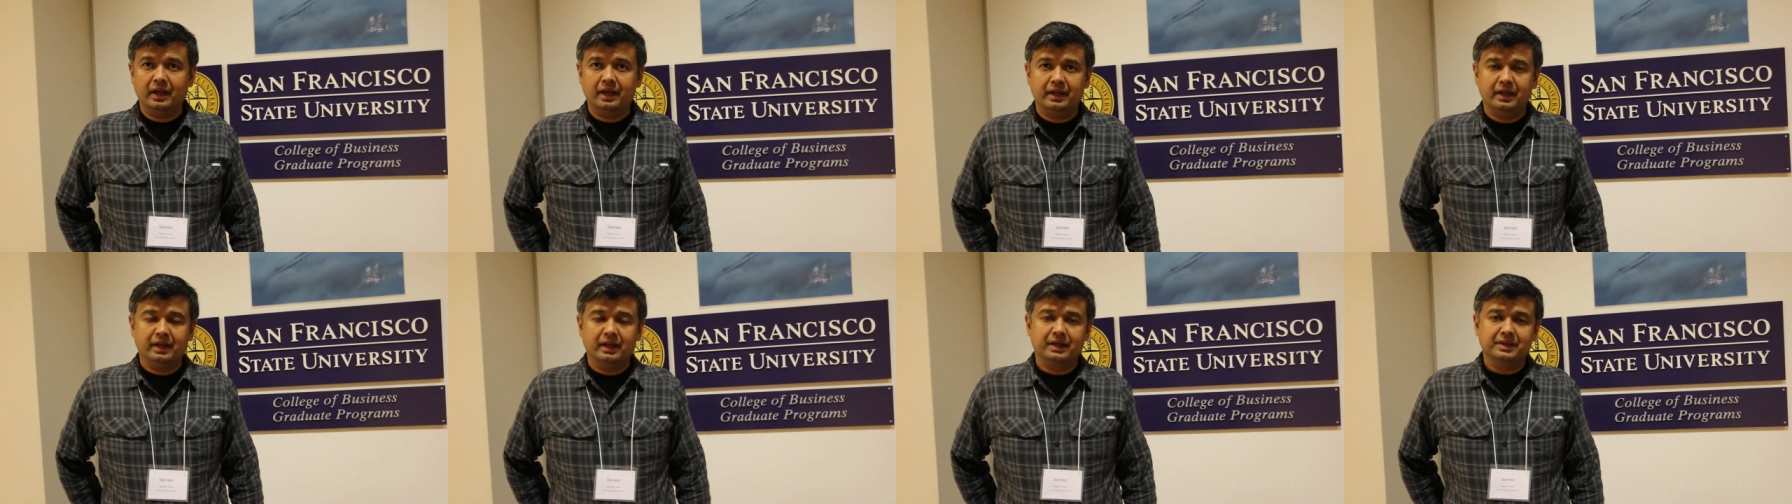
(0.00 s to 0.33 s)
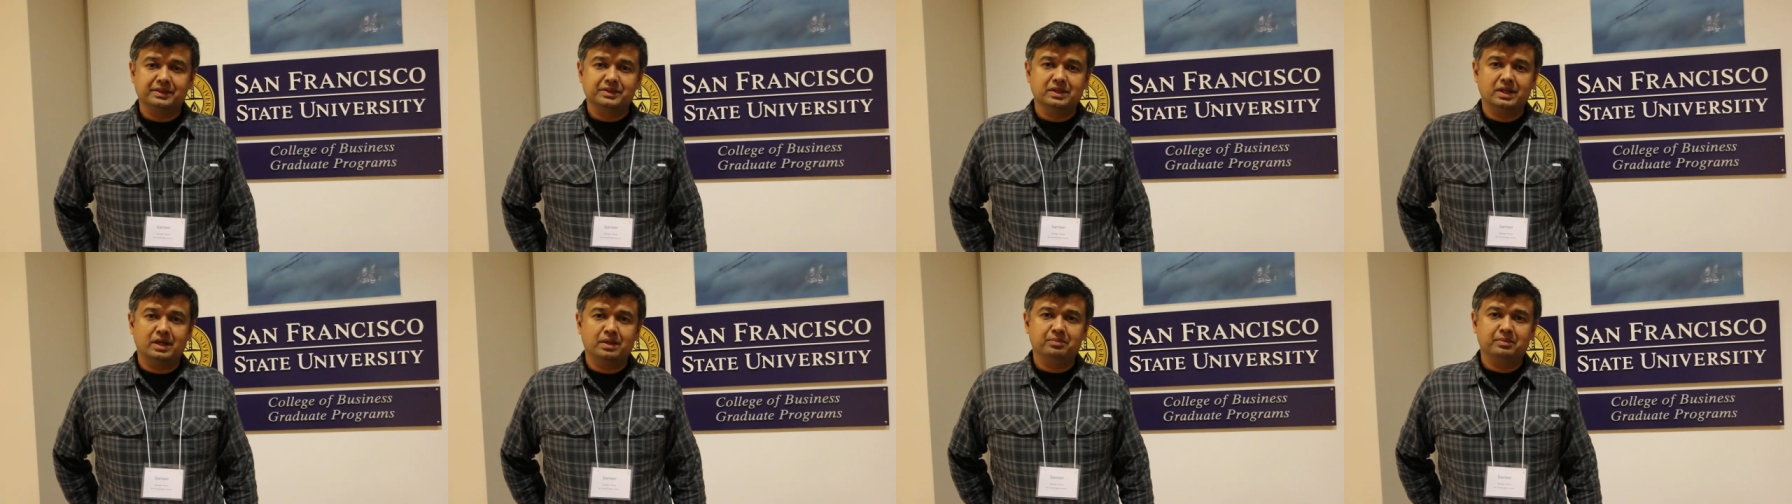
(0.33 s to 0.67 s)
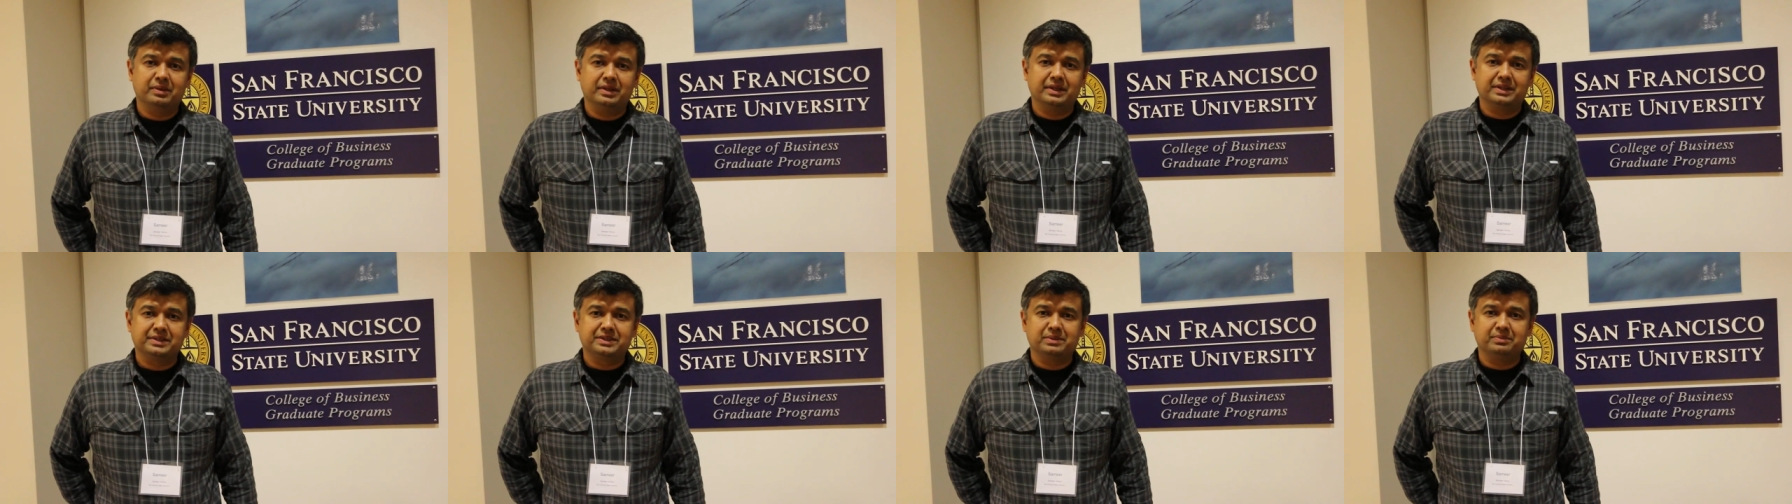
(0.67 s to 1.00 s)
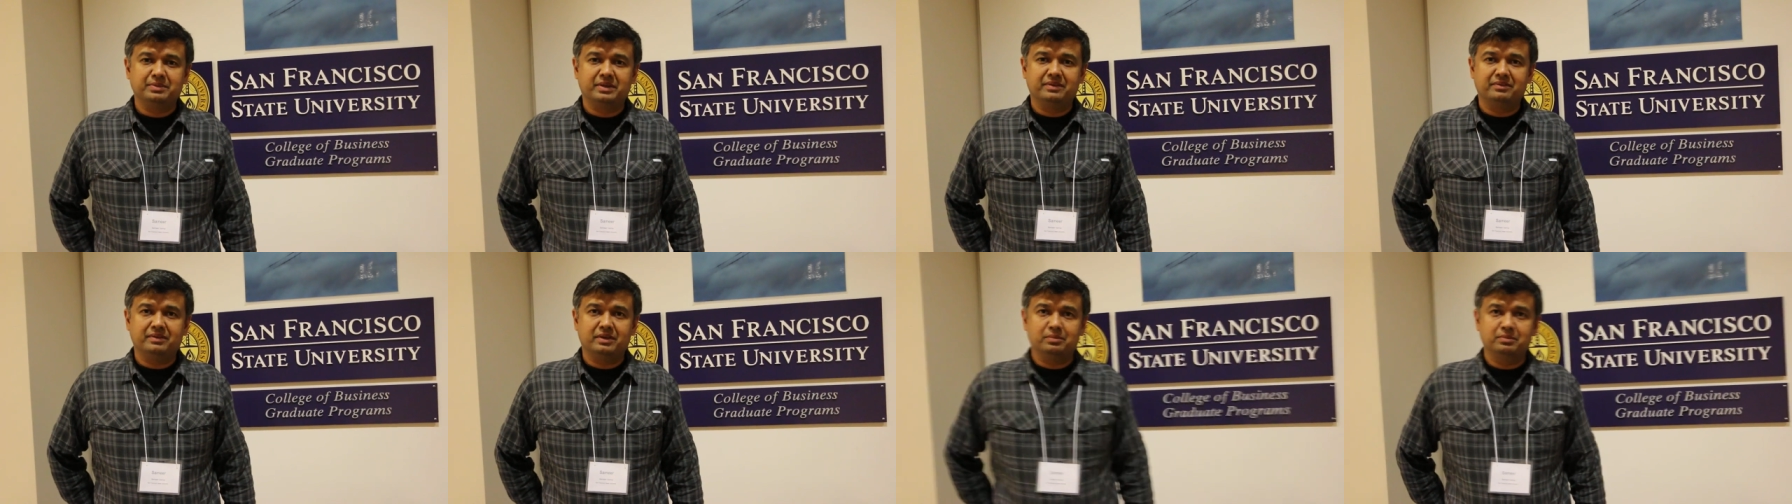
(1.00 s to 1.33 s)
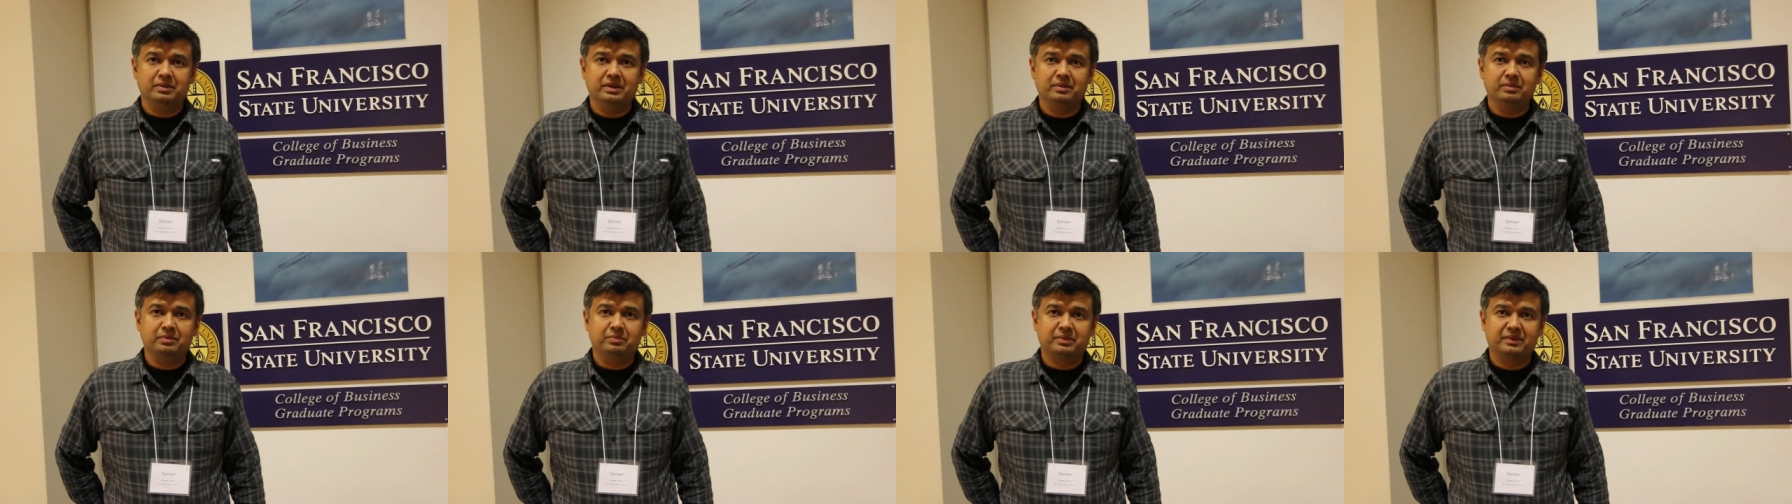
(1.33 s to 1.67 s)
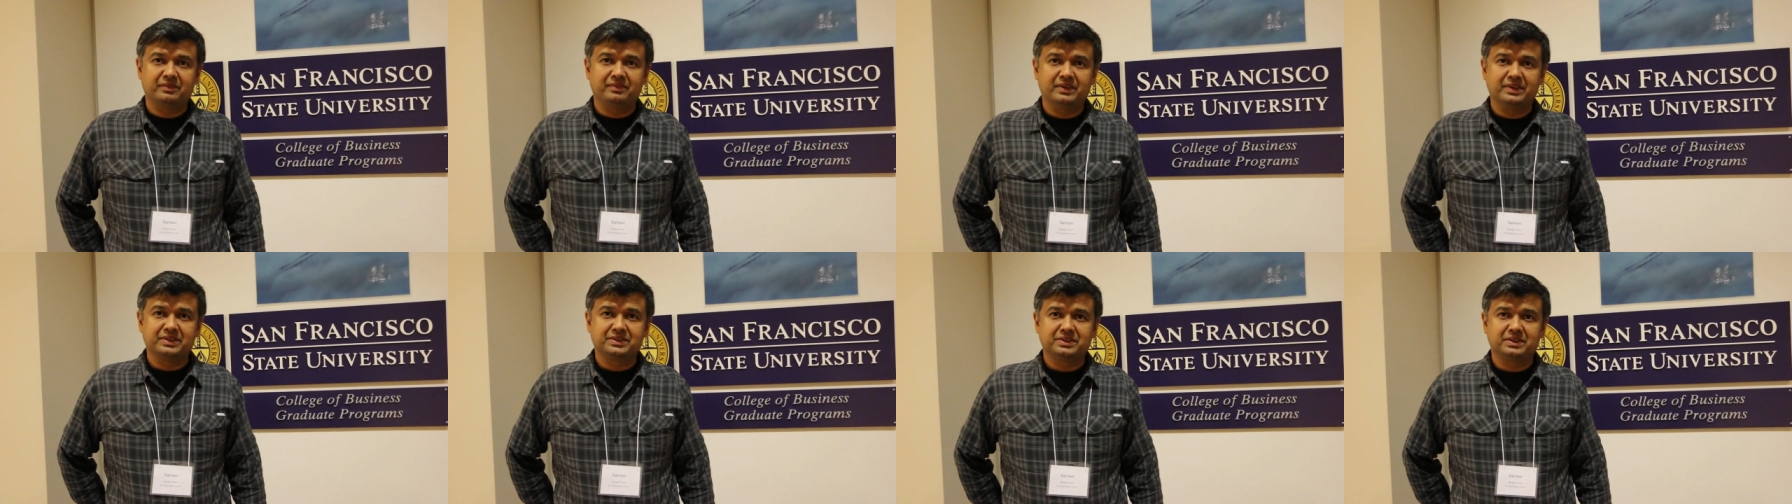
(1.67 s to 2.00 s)
Yeah, so I'm uh, Sameer Verma. I'm
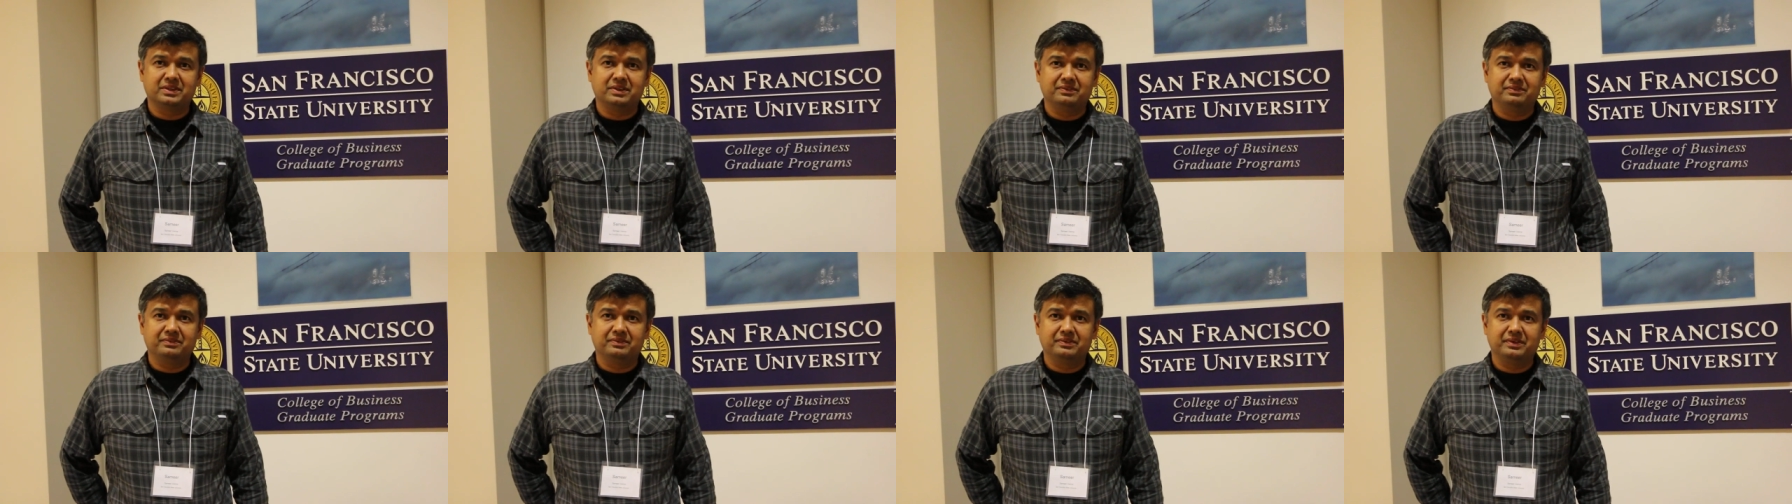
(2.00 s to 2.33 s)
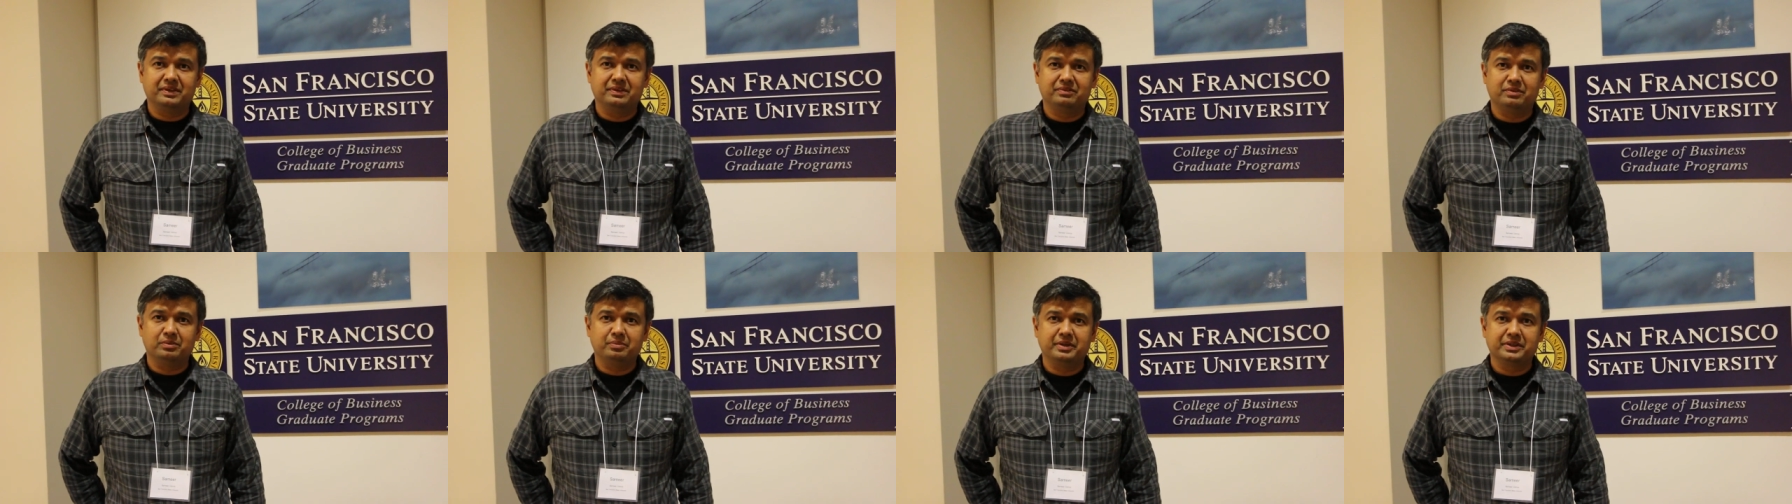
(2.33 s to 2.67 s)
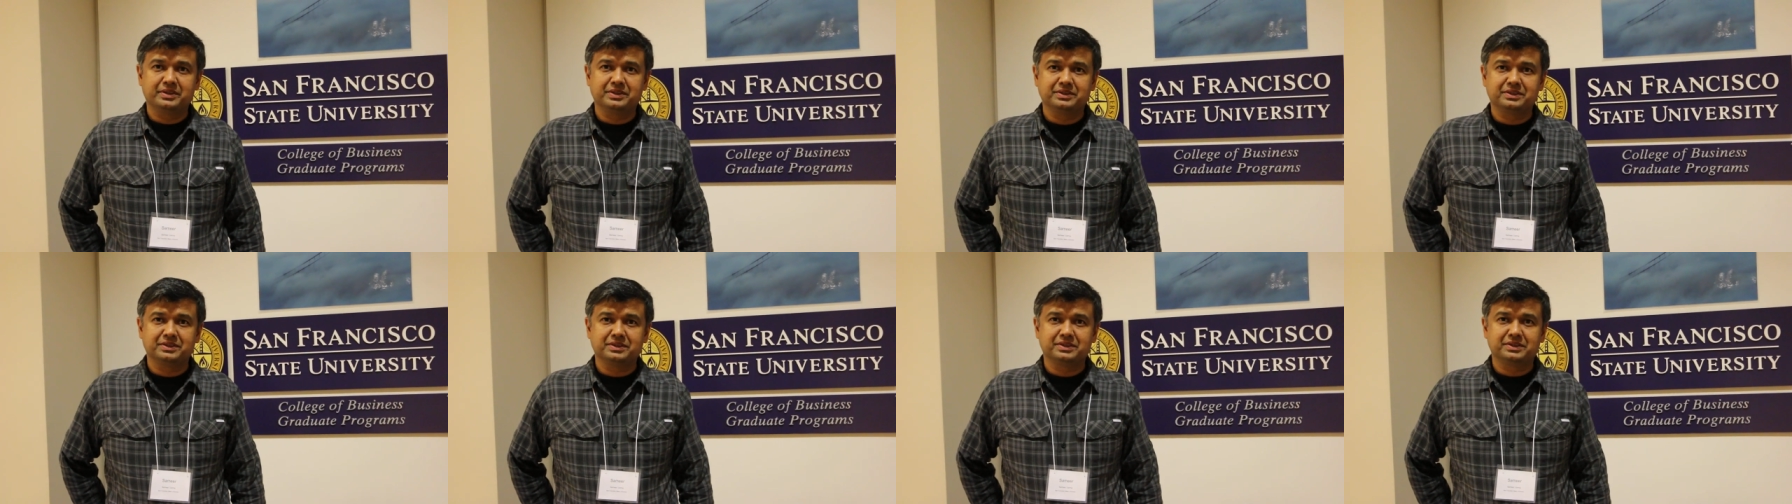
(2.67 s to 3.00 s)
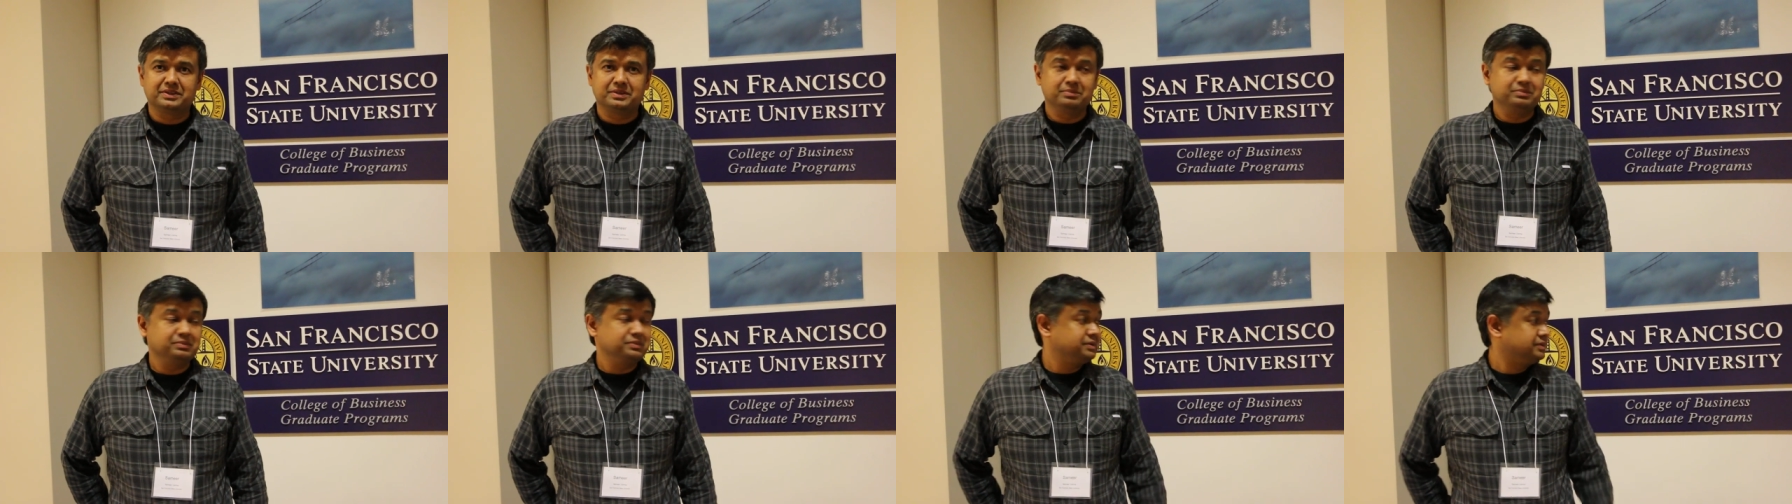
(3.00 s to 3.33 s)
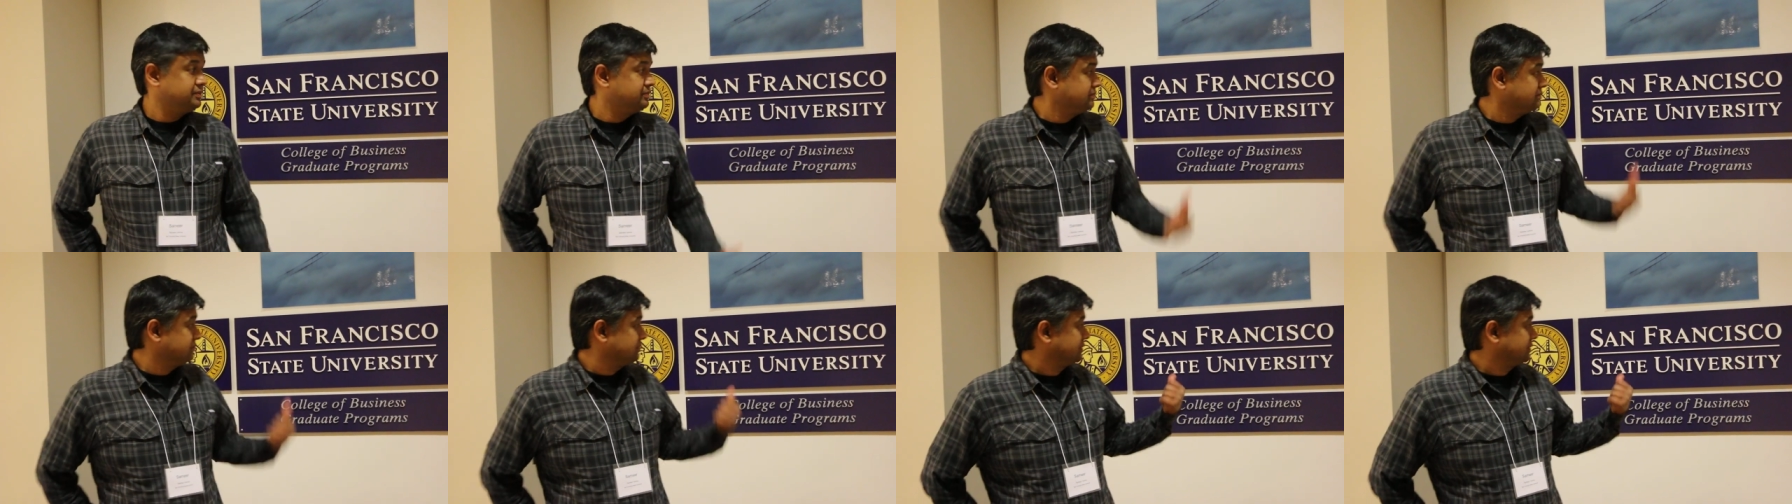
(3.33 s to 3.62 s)
professor of information systems